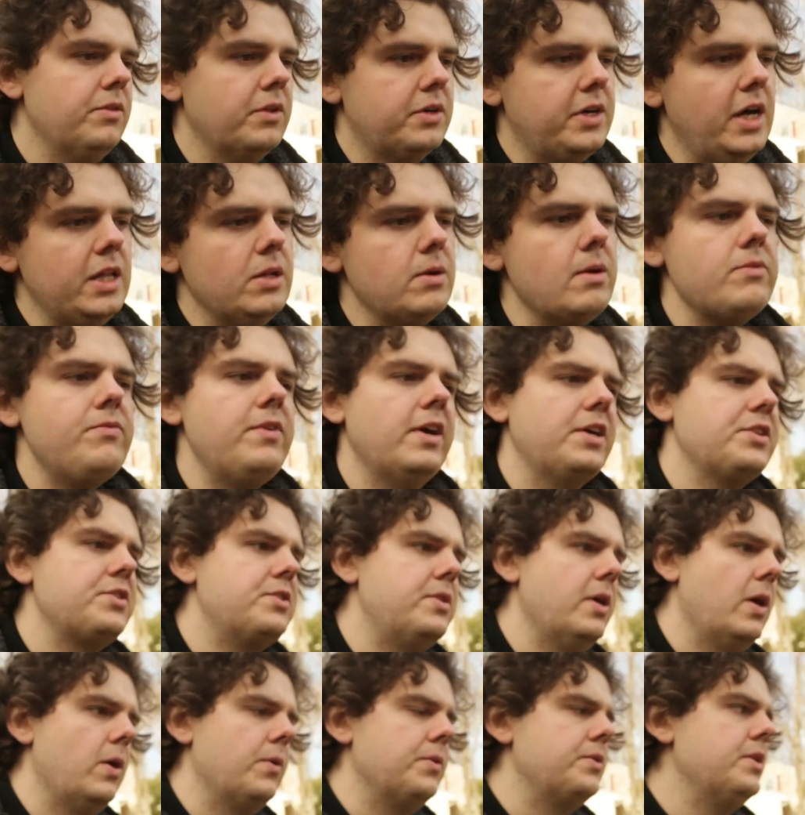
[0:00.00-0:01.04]
The color effects
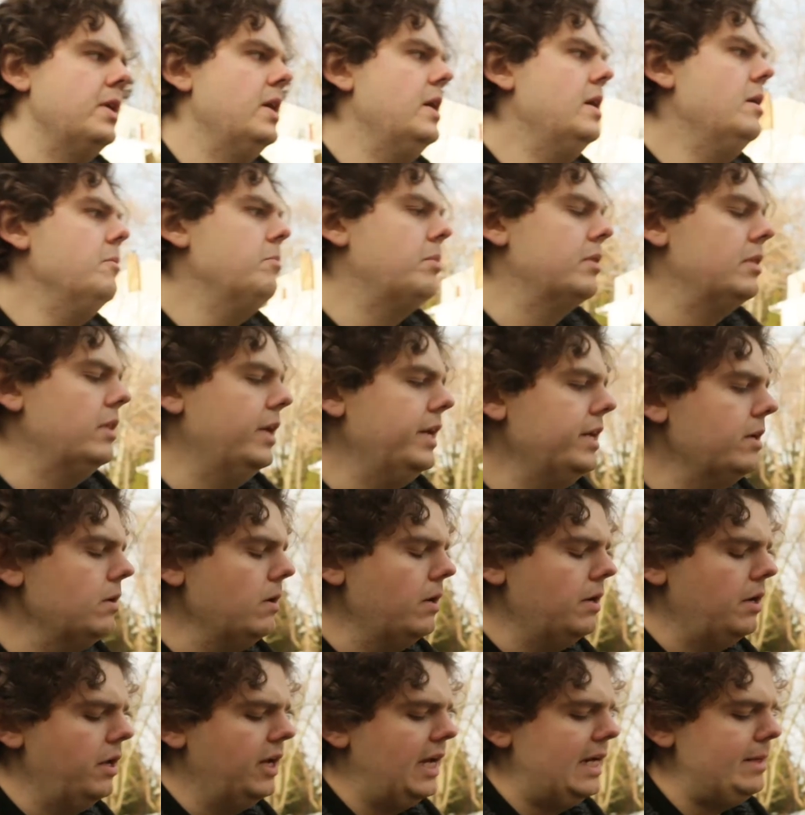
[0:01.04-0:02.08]
don't, but later
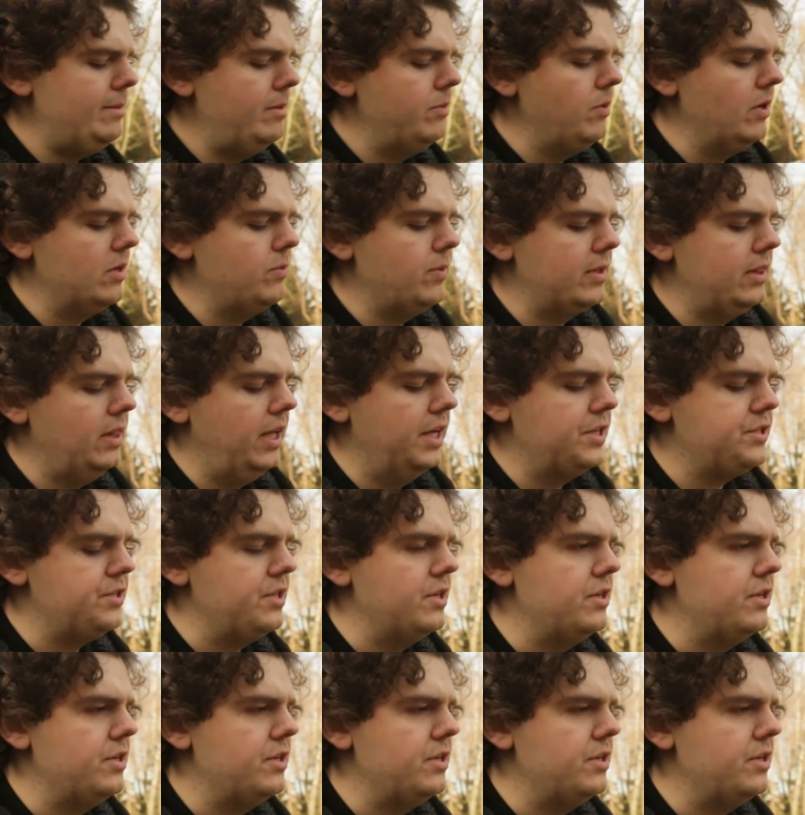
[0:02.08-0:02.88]
on I'm going to be working with lights